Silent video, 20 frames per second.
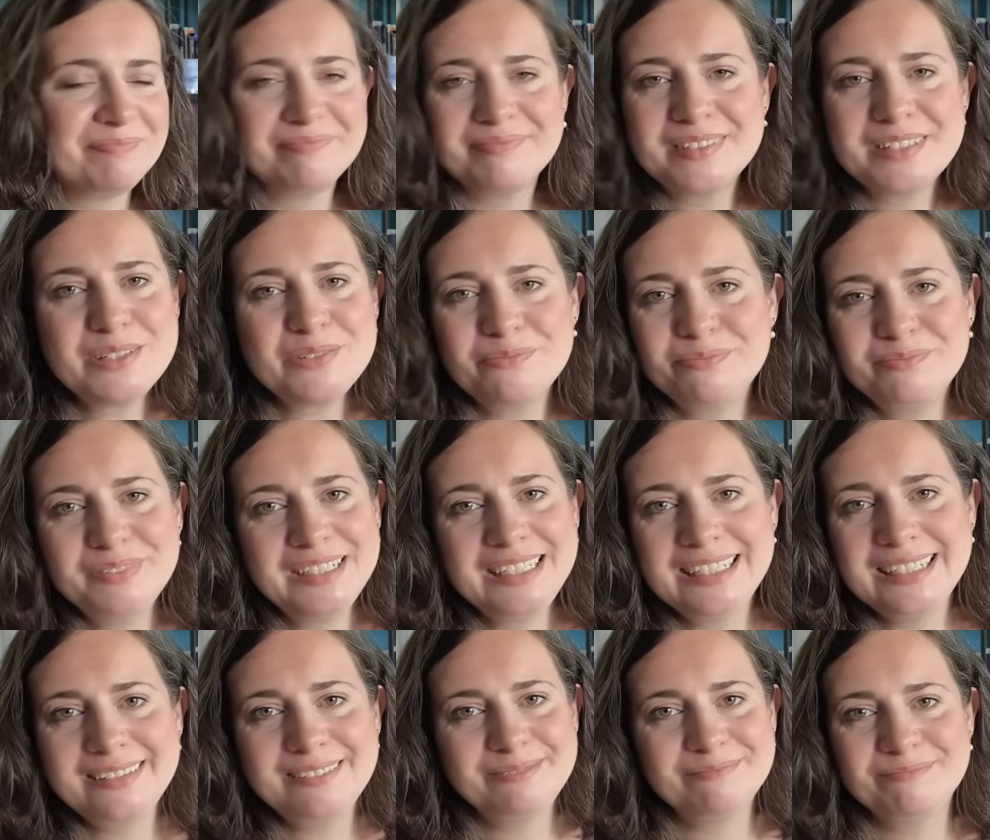just
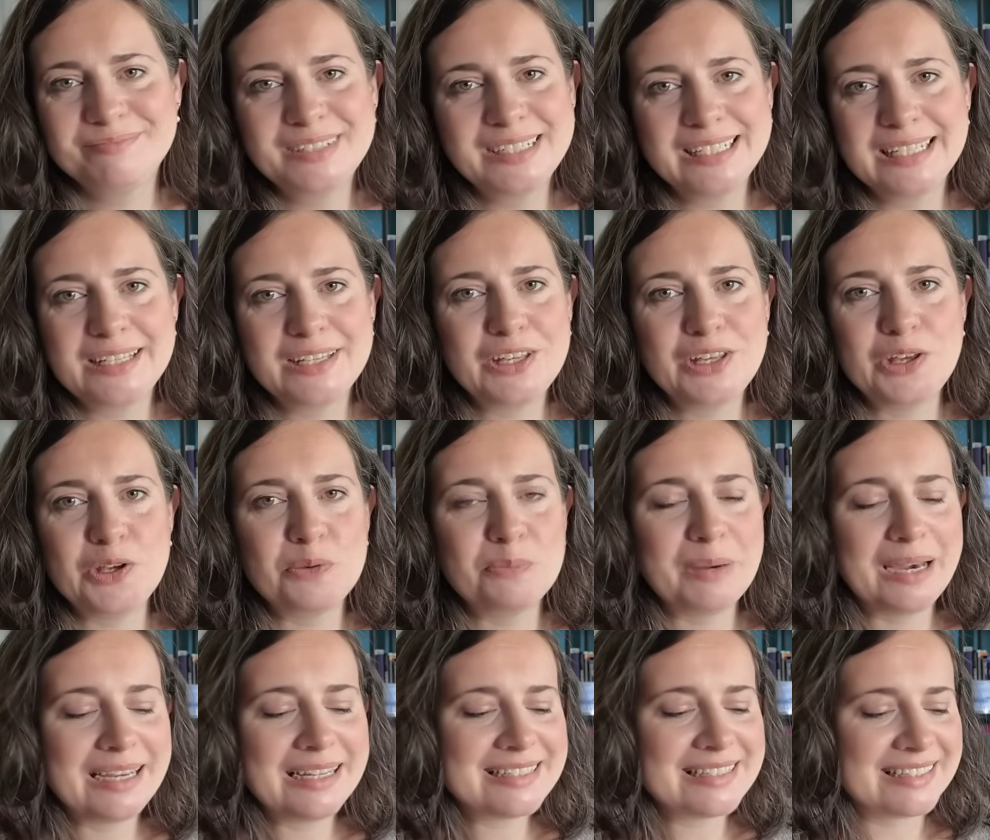really, really cute
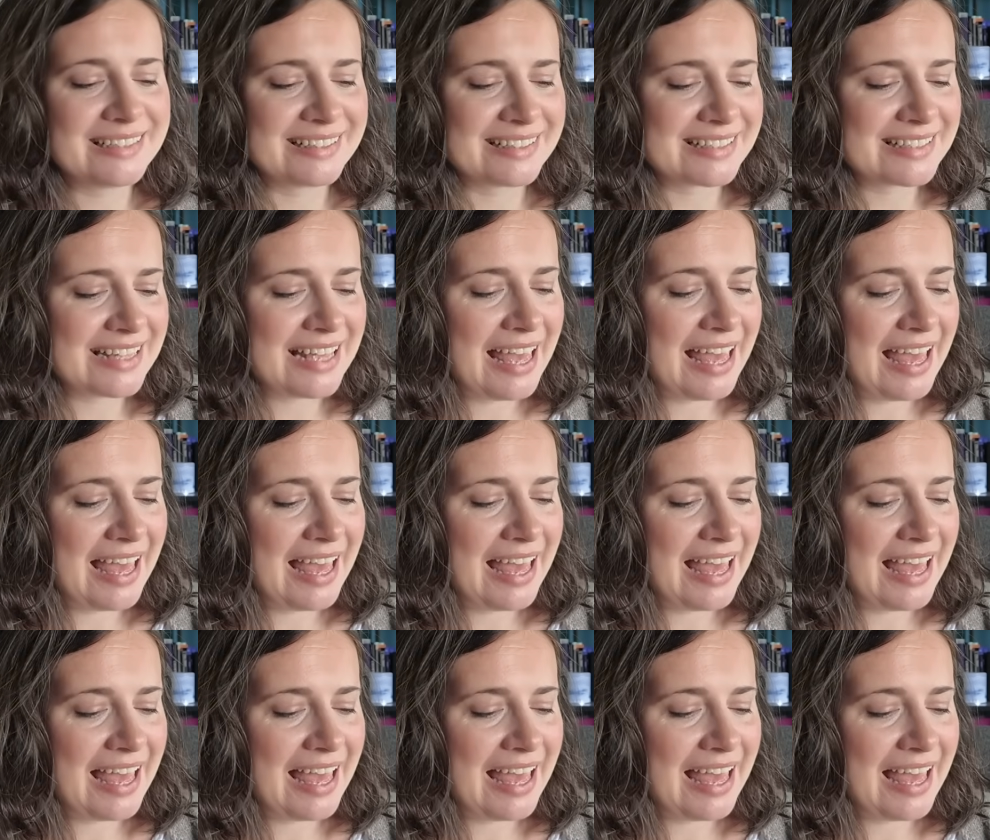patterns.